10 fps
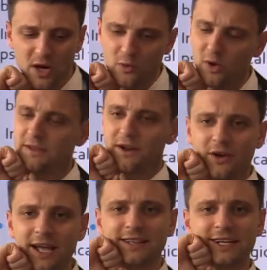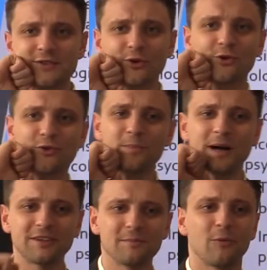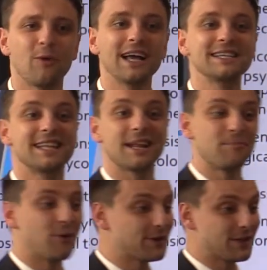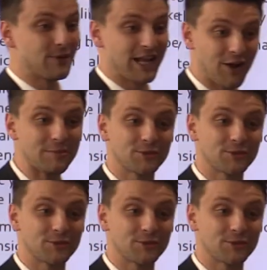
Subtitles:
you're probably wondering, okay, that's all cool, Patrick, but why is that important when it